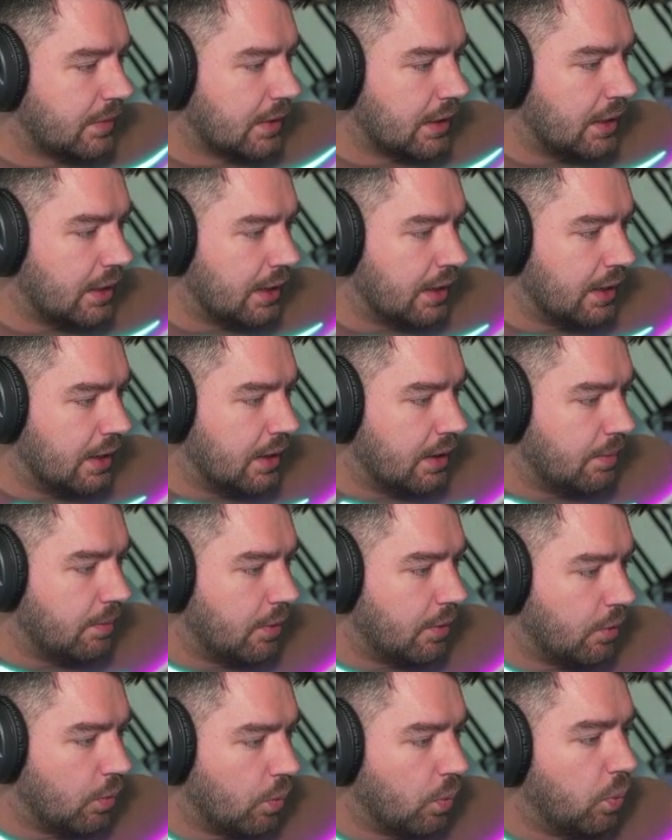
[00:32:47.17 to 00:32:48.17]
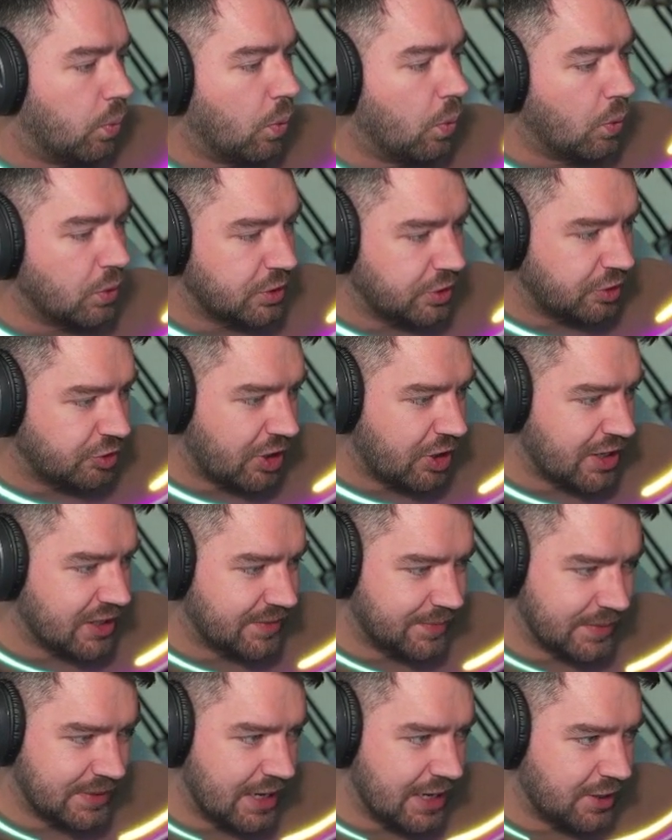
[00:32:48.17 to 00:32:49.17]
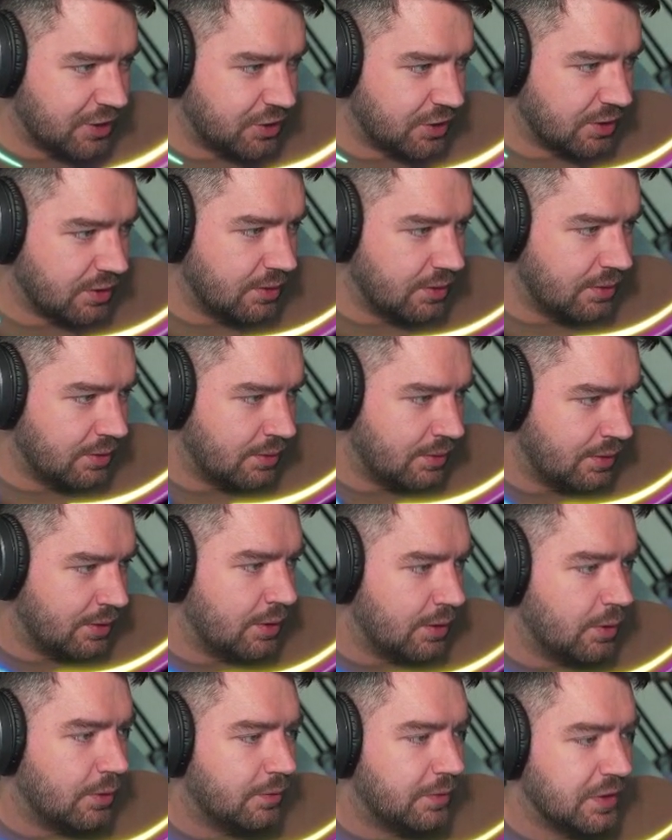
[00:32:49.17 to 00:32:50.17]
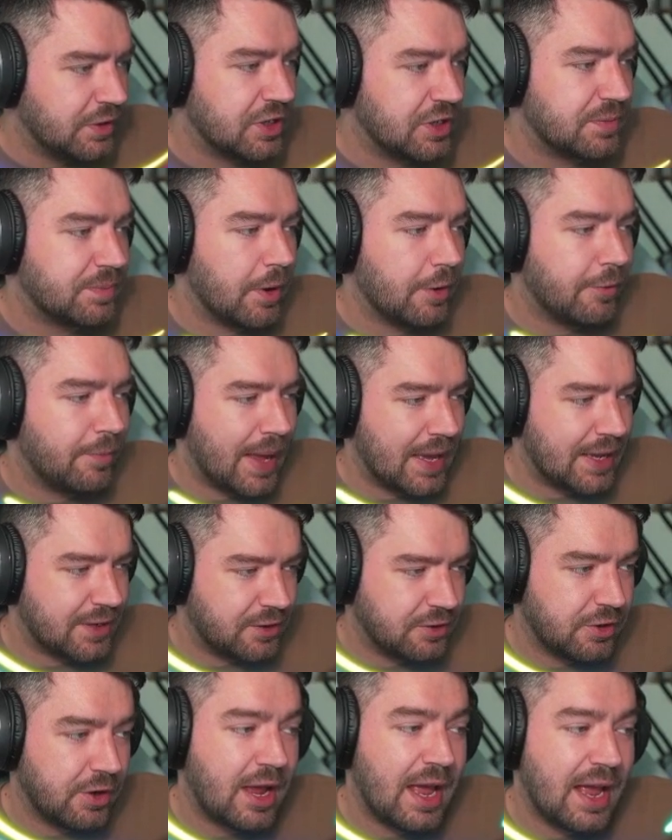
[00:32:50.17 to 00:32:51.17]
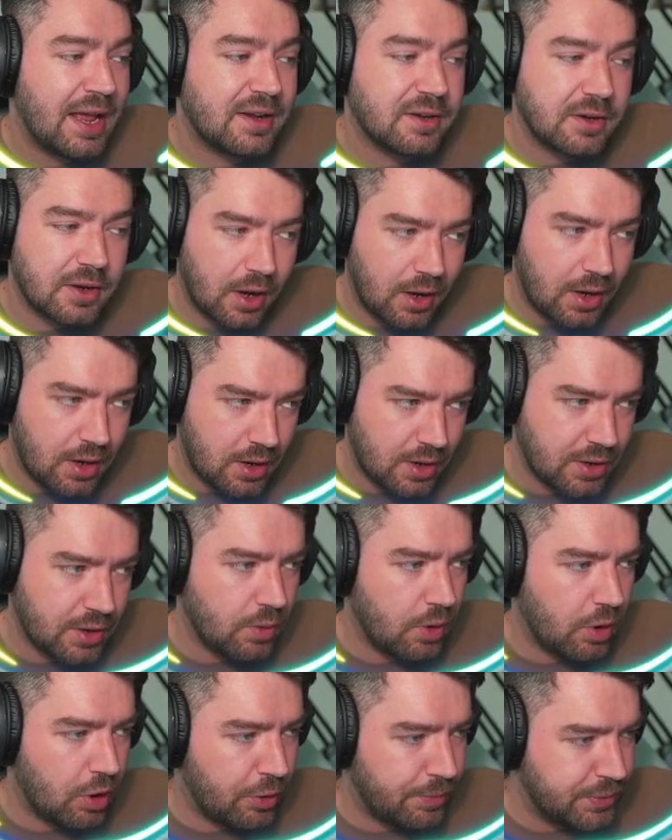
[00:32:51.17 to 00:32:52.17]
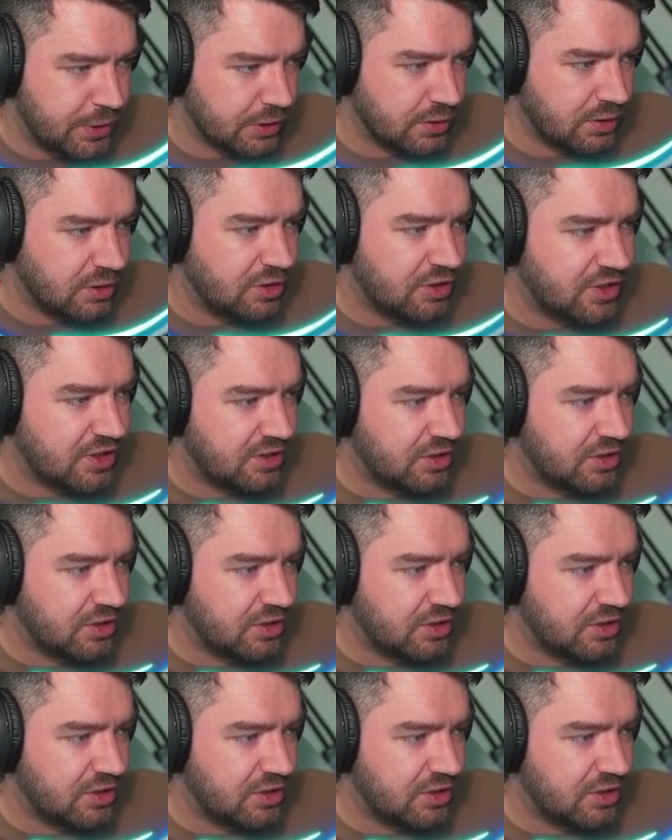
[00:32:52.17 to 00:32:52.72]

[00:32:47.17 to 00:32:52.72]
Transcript: Water transportation features both passenger and cargo options.